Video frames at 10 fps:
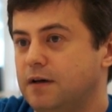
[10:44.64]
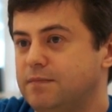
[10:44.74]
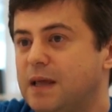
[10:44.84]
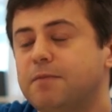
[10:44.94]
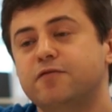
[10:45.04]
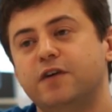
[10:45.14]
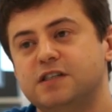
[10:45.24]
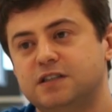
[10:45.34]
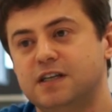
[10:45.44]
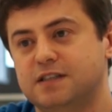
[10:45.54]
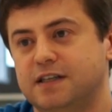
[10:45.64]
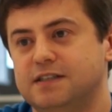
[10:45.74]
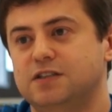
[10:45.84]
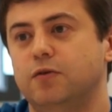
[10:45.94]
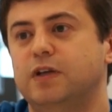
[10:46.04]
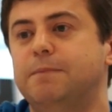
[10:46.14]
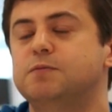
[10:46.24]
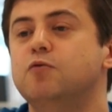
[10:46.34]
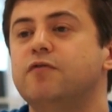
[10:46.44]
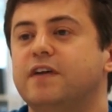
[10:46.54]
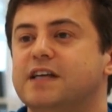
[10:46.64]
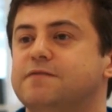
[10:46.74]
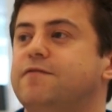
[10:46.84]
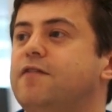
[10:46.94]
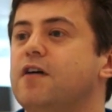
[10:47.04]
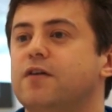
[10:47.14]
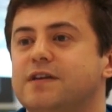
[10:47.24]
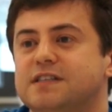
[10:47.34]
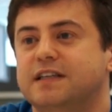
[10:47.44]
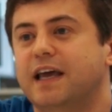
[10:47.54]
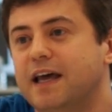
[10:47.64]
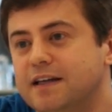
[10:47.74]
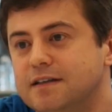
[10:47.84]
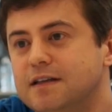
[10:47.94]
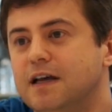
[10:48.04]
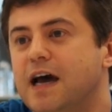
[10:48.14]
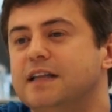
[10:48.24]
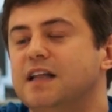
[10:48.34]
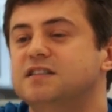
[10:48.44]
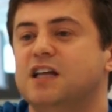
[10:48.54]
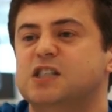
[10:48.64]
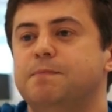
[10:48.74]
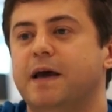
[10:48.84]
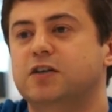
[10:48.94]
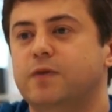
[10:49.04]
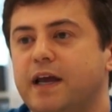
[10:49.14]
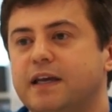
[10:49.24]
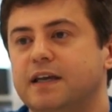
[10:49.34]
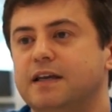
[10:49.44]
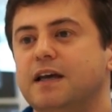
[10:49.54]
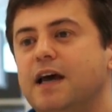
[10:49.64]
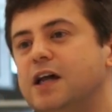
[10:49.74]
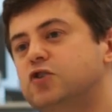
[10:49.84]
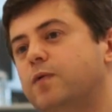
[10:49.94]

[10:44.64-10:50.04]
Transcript: Depth first does this. So it keeps moving as further as it can, and then starts backtracking and